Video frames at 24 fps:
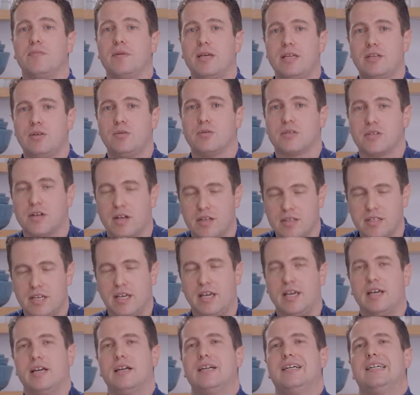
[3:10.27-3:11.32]
be too
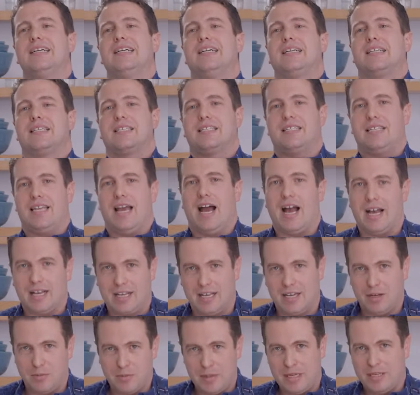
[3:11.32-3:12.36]
salty. It's not
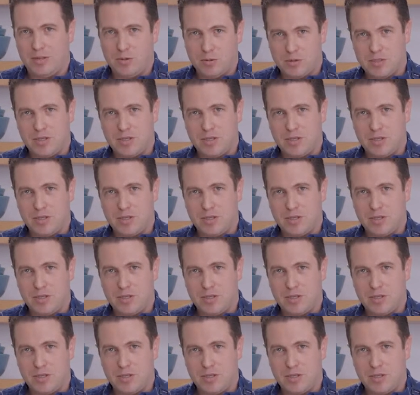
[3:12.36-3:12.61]
gonna be too